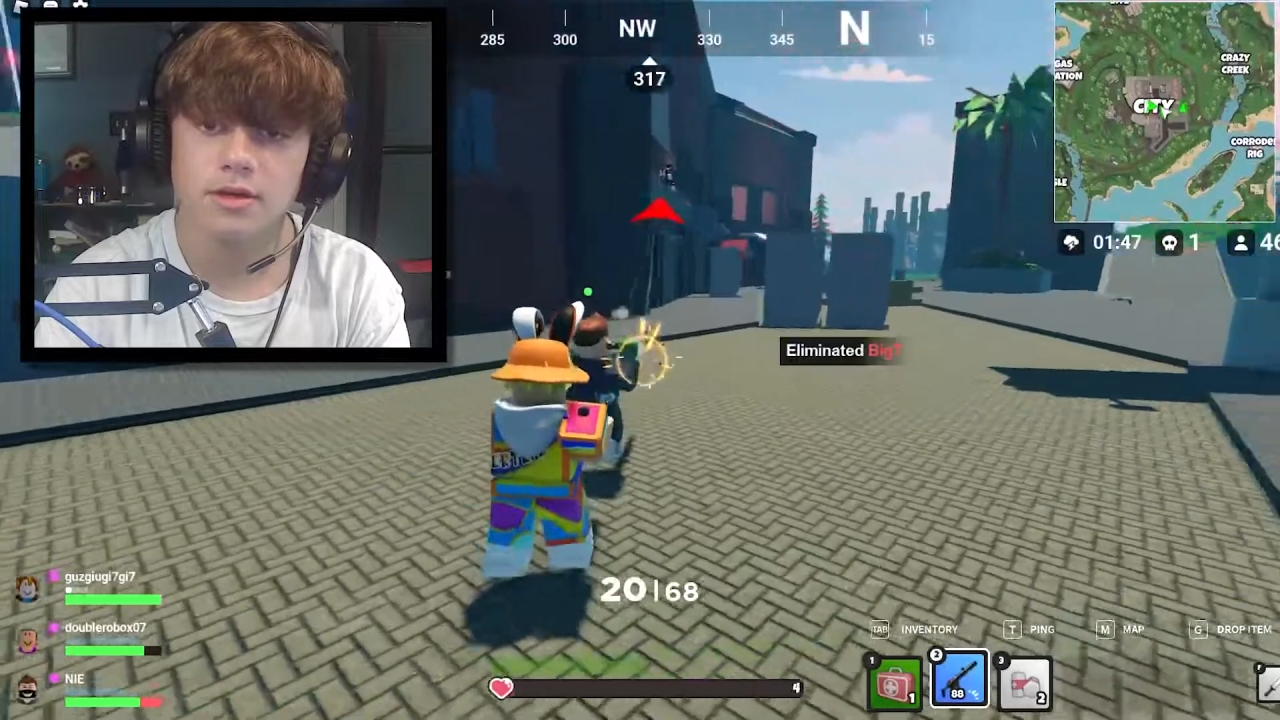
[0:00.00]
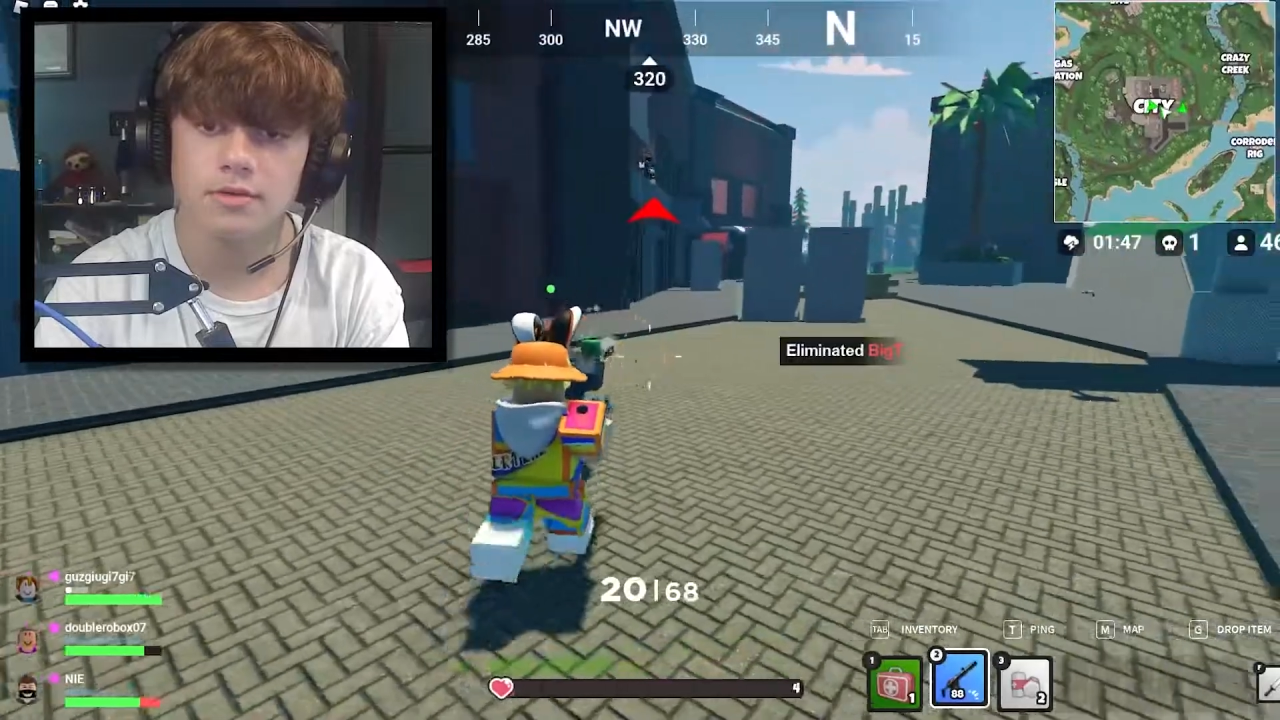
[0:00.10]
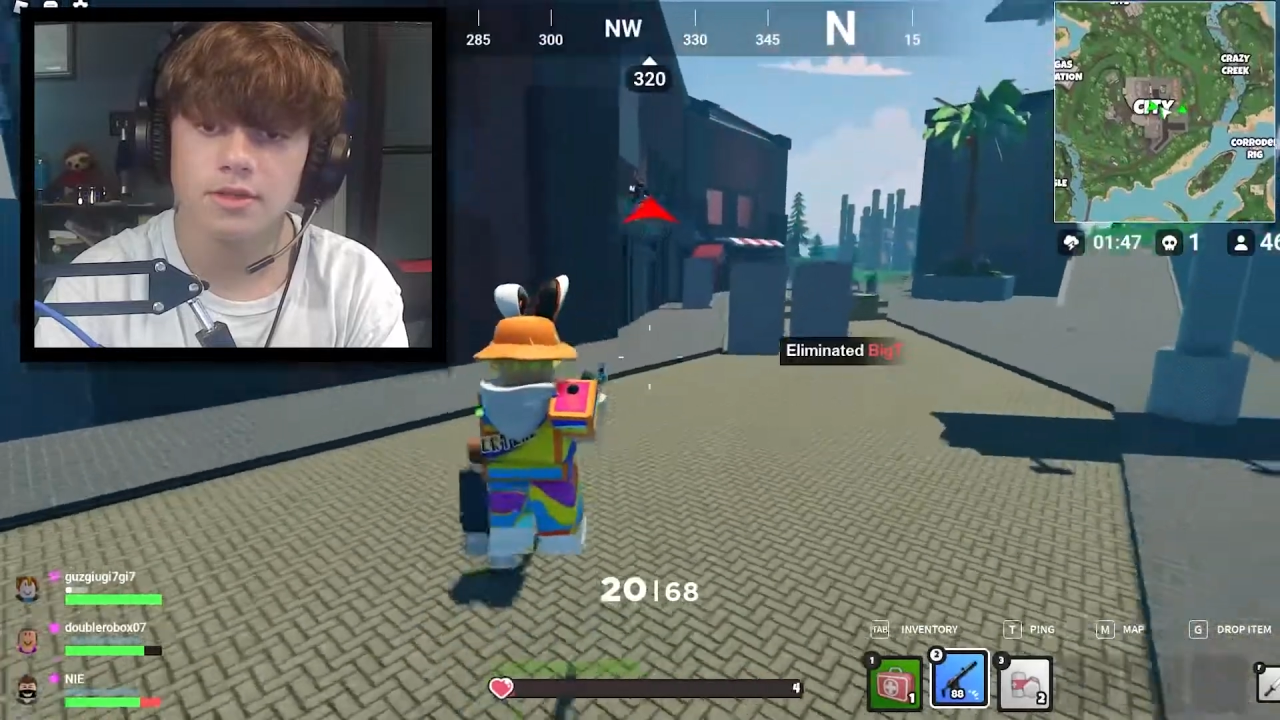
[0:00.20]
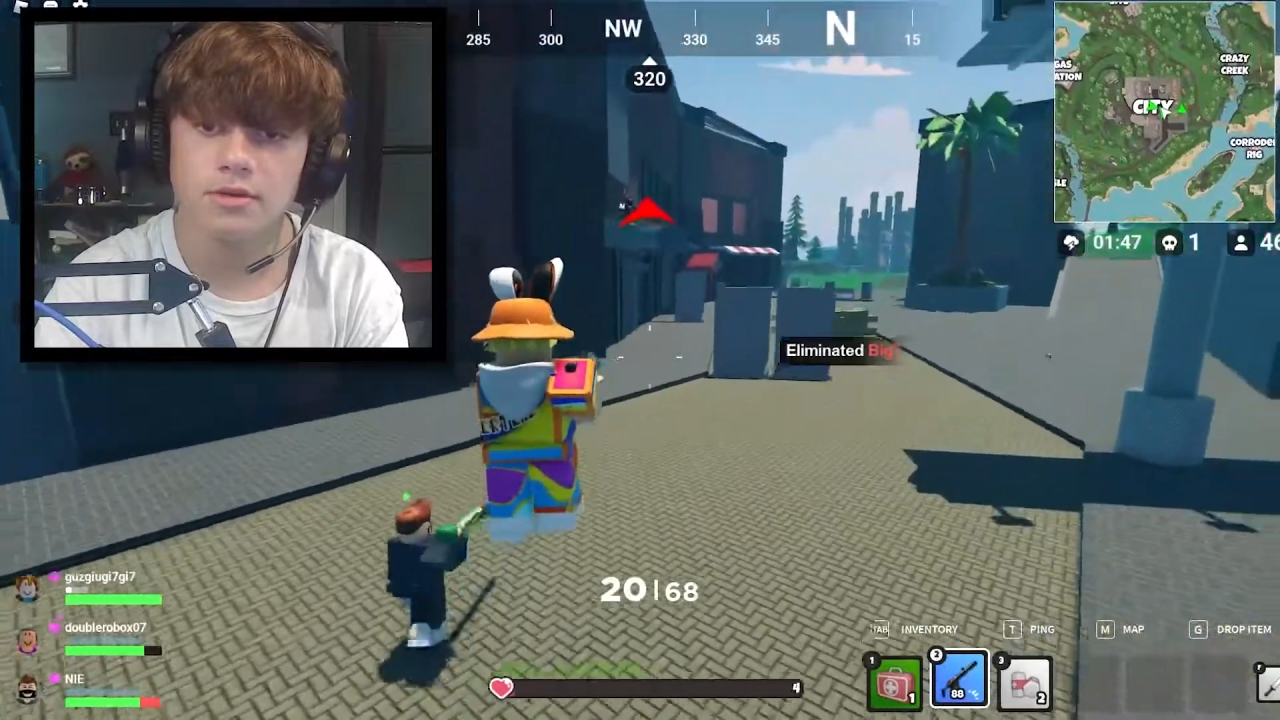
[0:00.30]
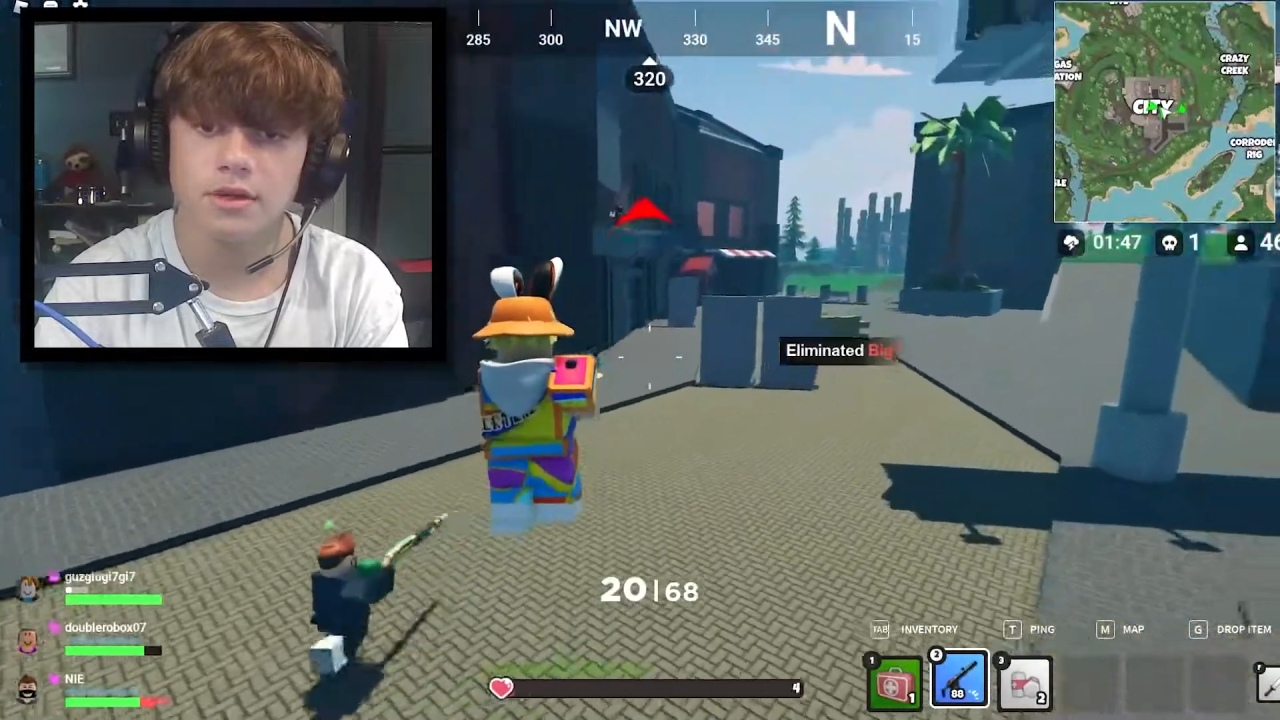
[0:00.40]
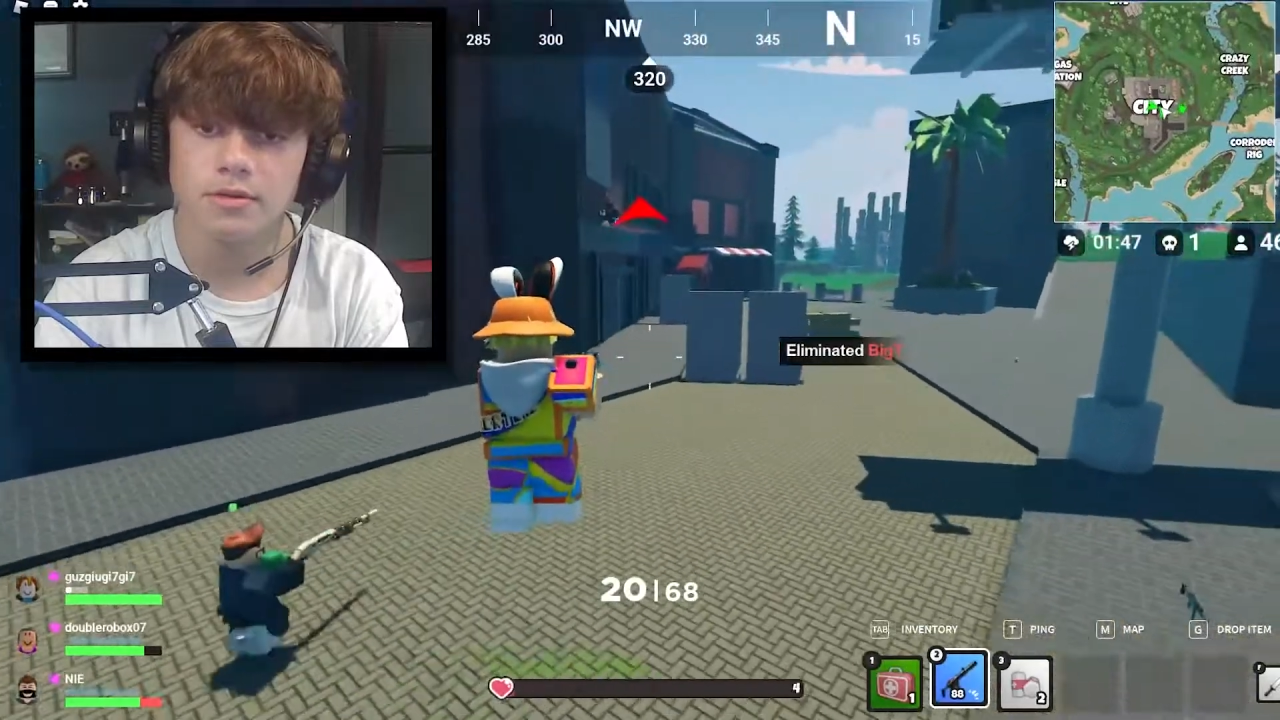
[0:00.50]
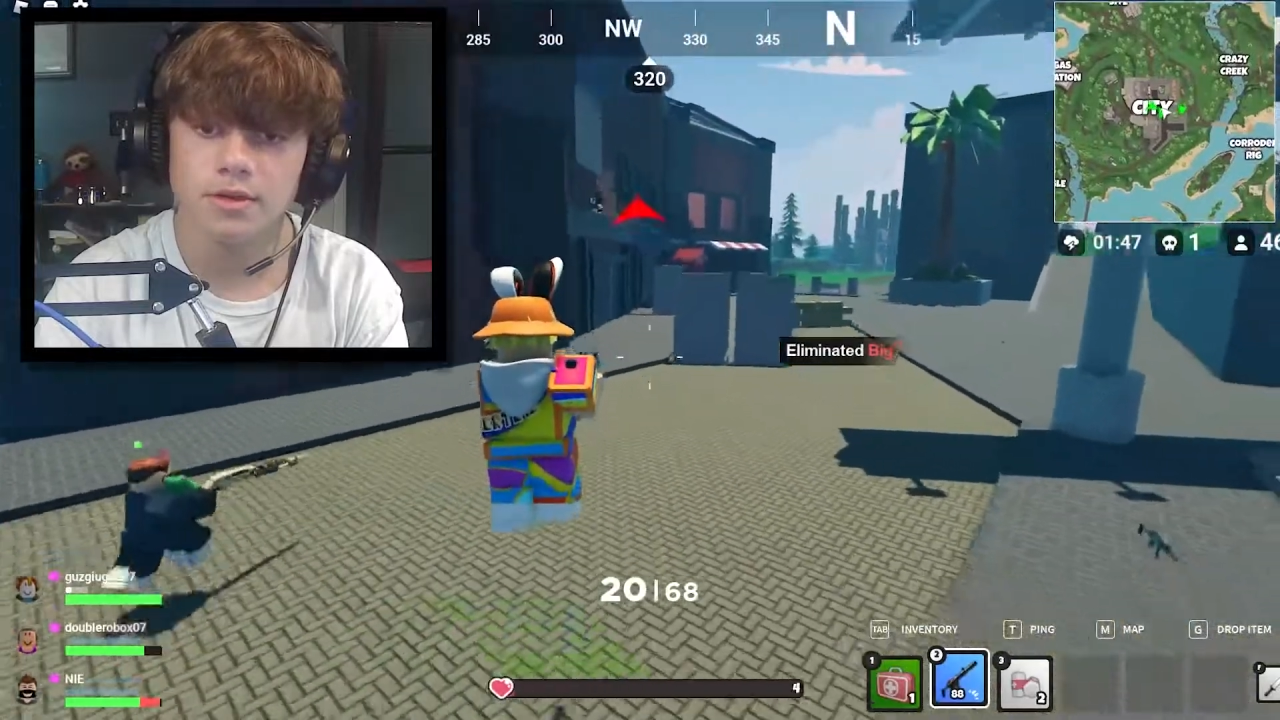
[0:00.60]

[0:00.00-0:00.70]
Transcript: kill me, don't kill me,